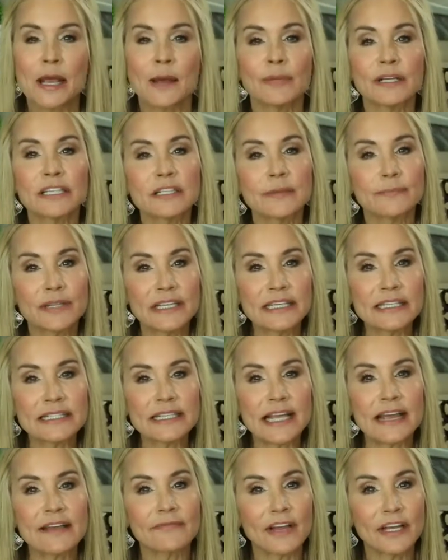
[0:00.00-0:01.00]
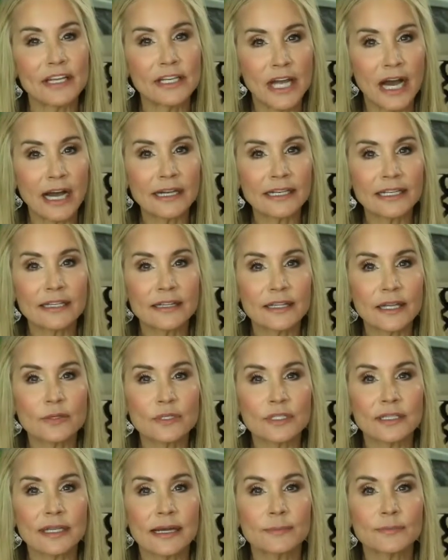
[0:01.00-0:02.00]
but to be safe and not get
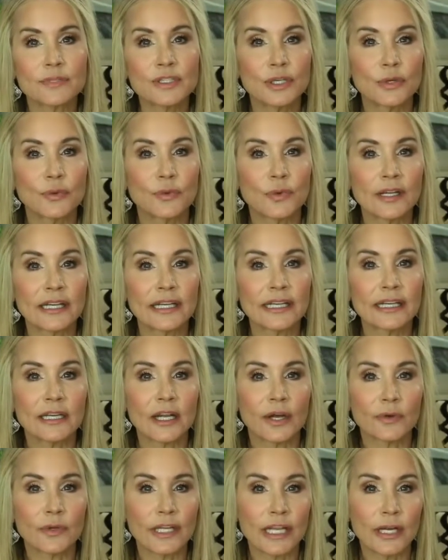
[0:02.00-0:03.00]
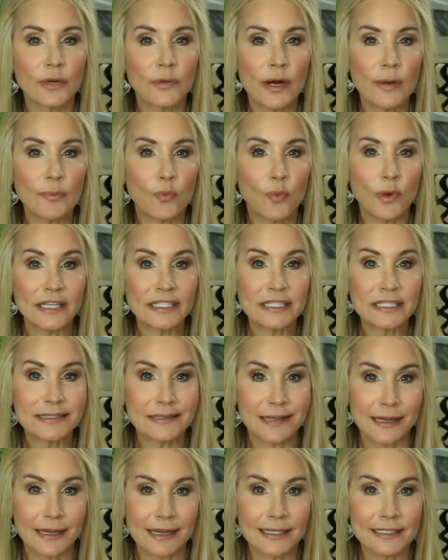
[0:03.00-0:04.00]
those lumps, you really can only go up one
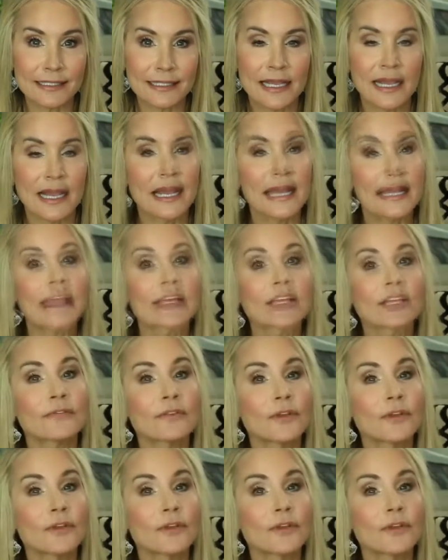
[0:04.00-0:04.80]
size. And if